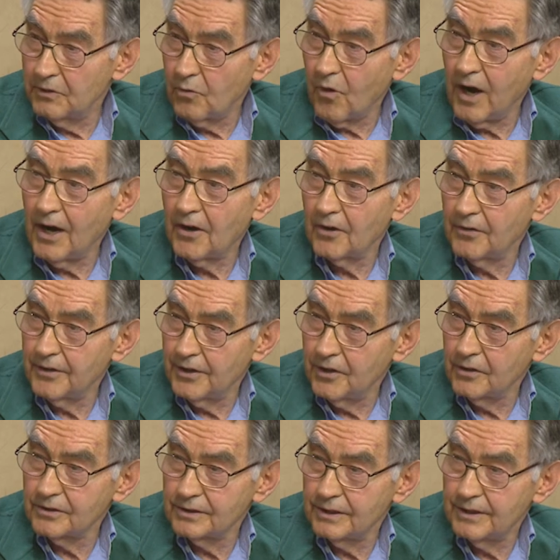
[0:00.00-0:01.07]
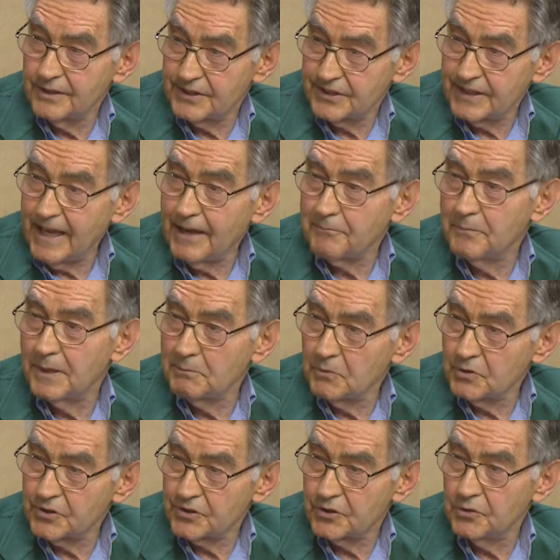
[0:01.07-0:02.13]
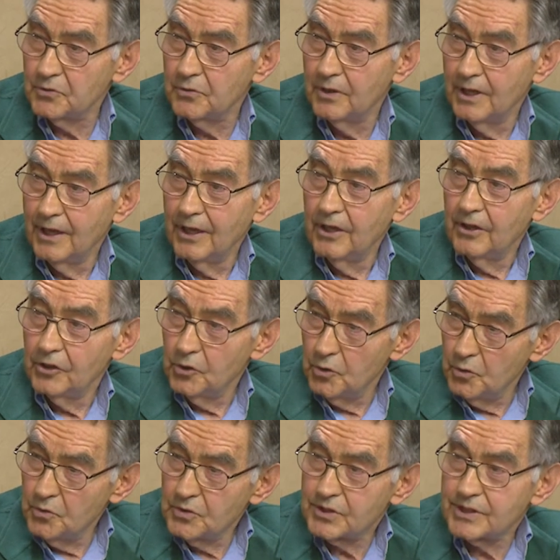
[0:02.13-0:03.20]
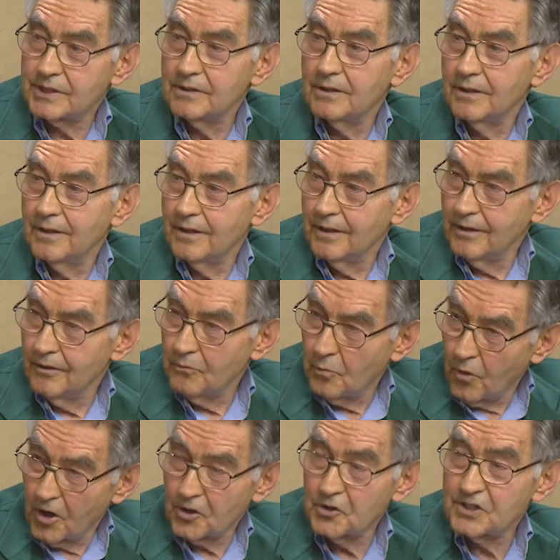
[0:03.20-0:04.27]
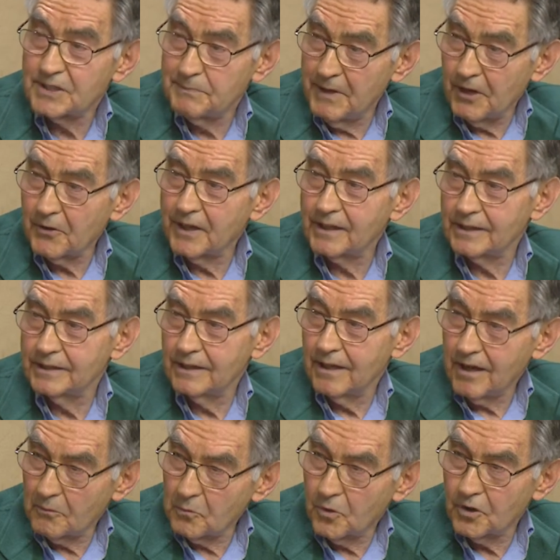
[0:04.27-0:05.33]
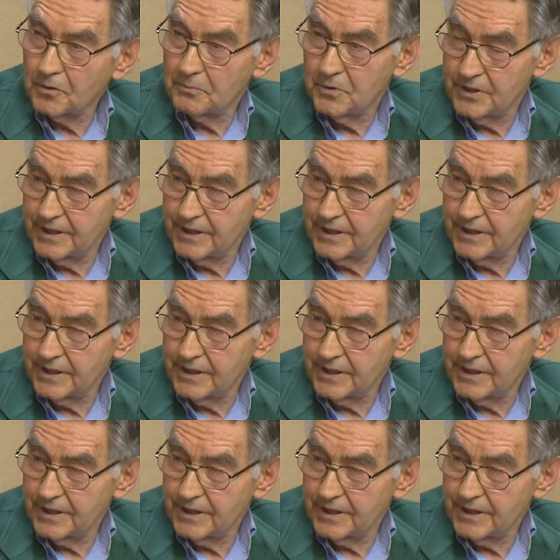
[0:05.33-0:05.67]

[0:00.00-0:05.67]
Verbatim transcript: require their uh, staff members to use water sparingly, hot water